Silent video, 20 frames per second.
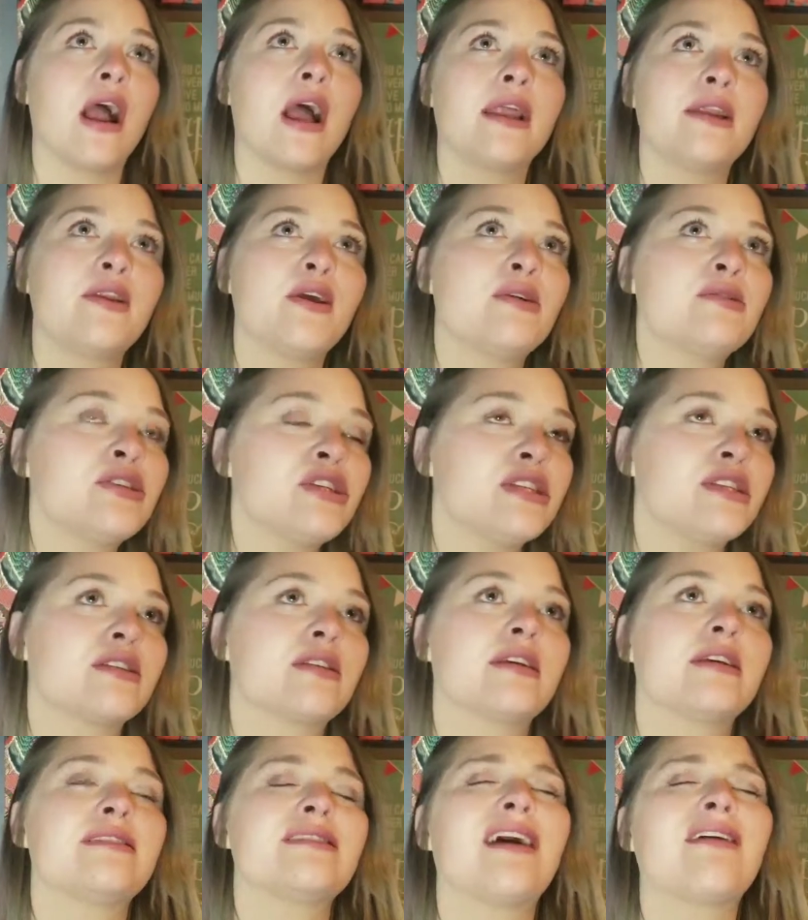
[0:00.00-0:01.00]
I know she's
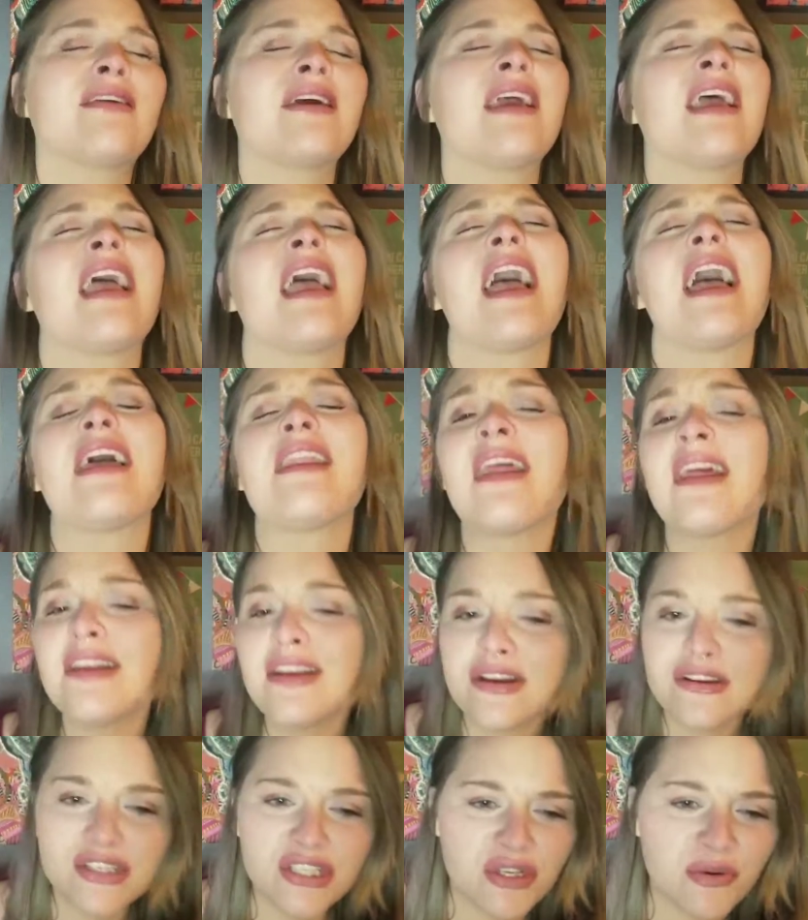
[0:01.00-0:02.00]
looking down, and I
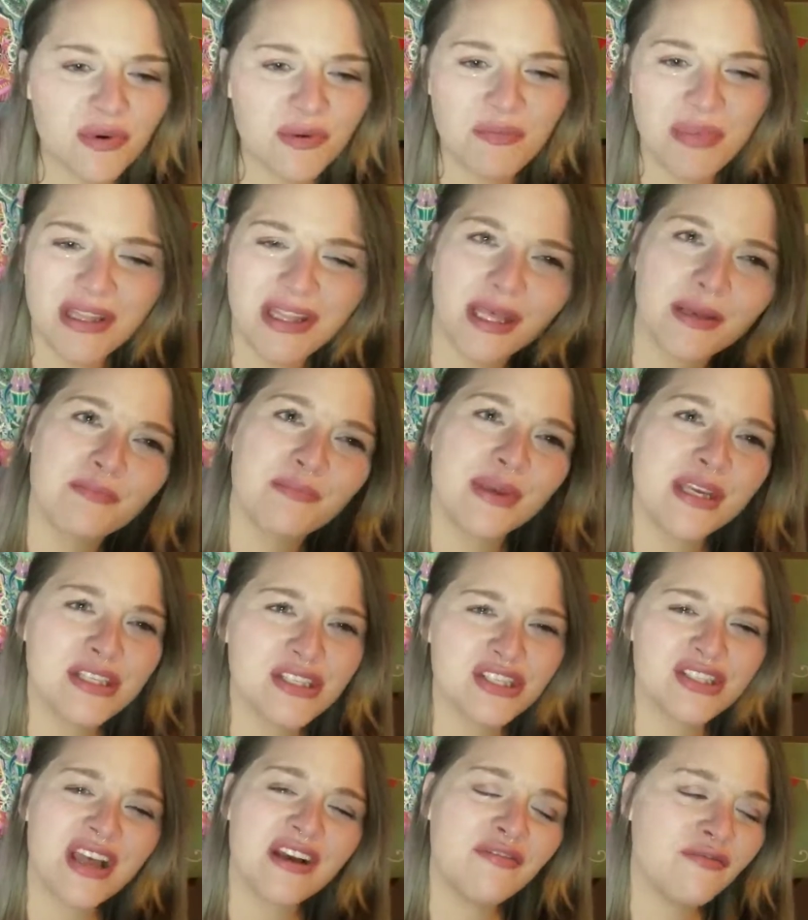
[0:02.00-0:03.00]
know she would be like, bitch,
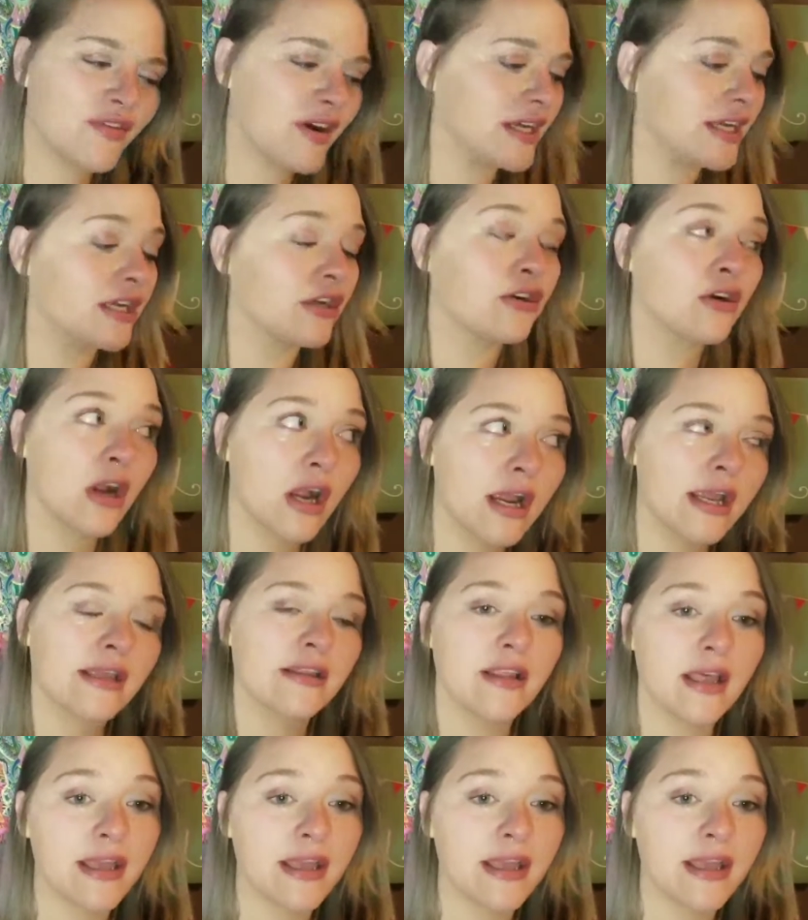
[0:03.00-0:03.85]
stop fucking crying.